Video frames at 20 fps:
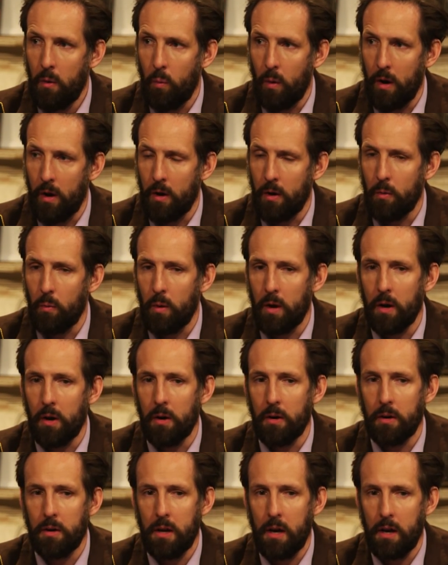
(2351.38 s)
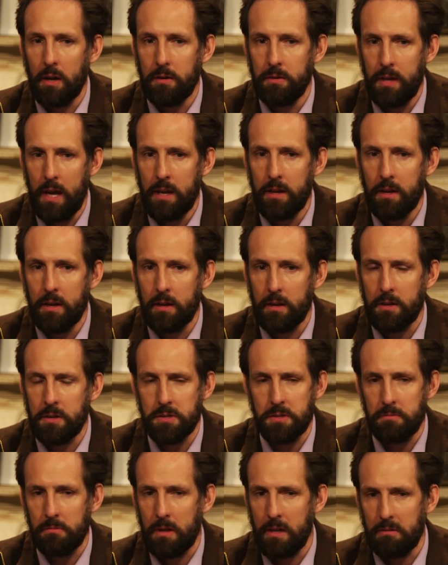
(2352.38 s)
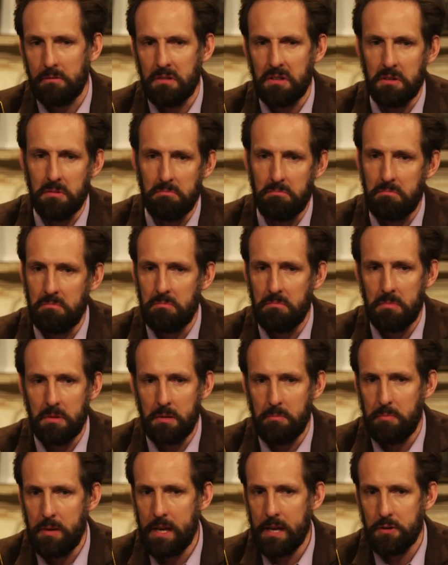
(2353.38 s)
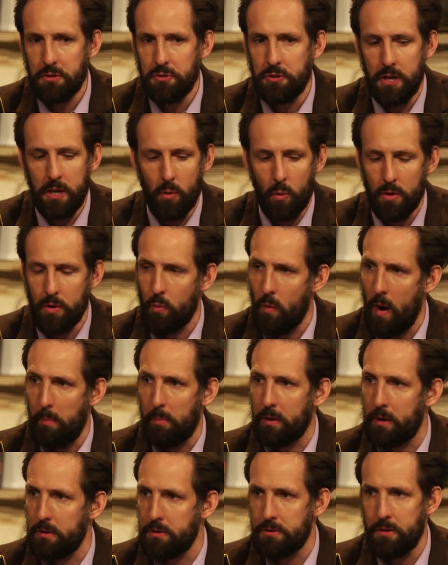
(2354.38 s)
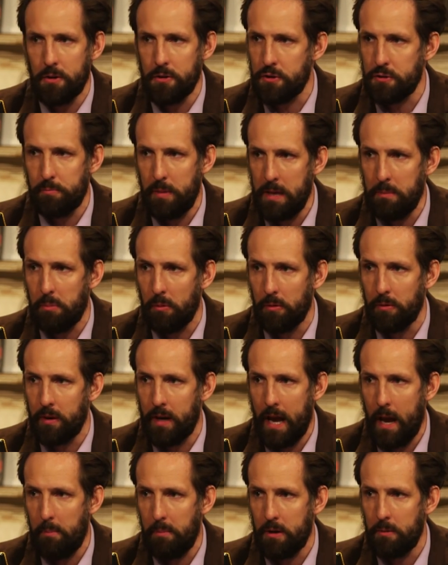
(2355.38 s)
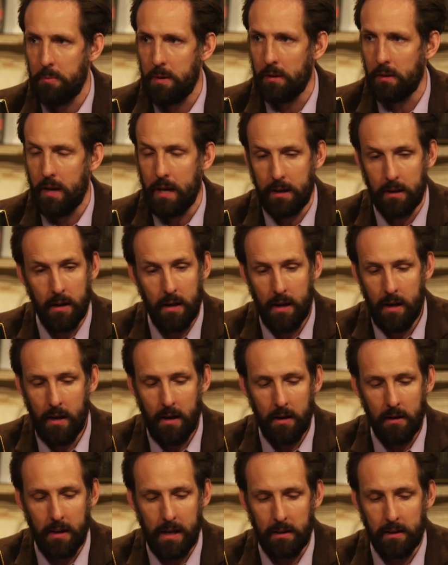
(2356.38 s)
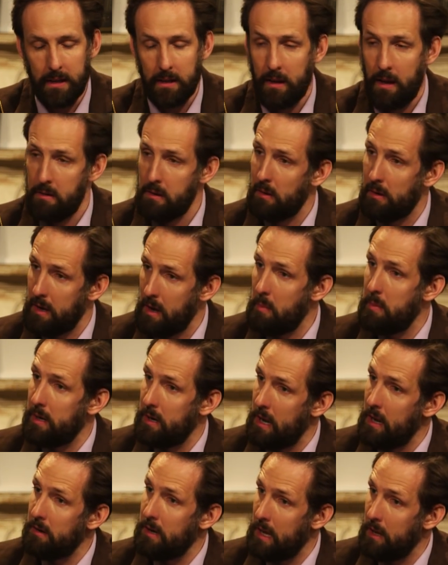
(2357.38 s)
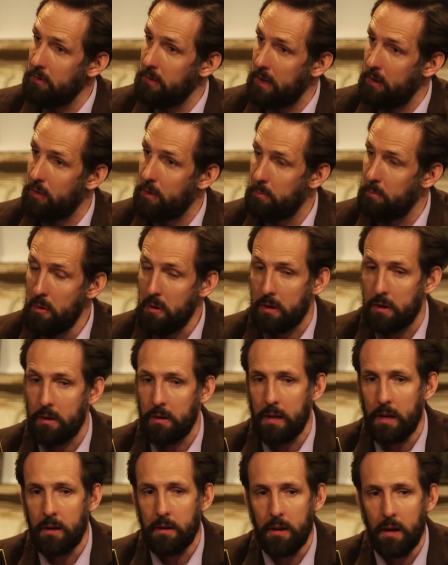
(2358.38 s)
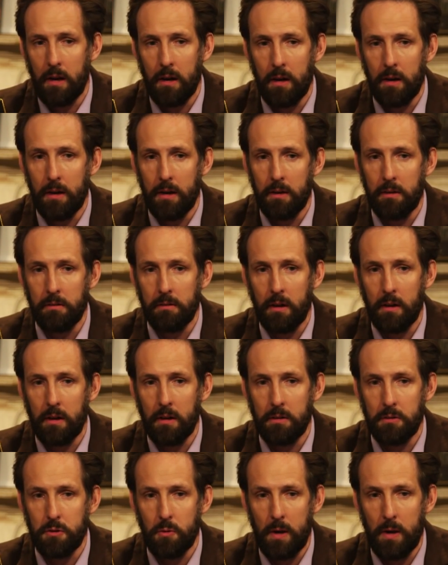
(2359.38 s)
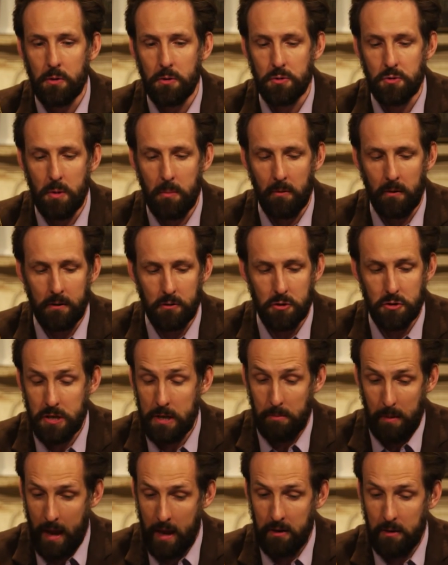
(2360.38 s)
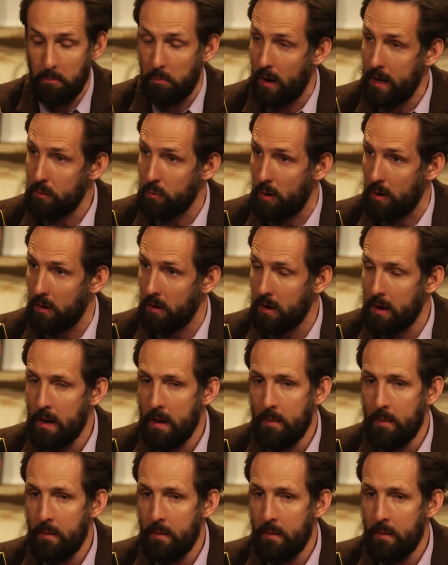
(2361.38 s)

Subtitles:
Where Data, because like the BSG or the replicants, they're just people that happen to be like I mean, in the book, in Do Androids Dream of Electric Sheep, and in Blade Runner,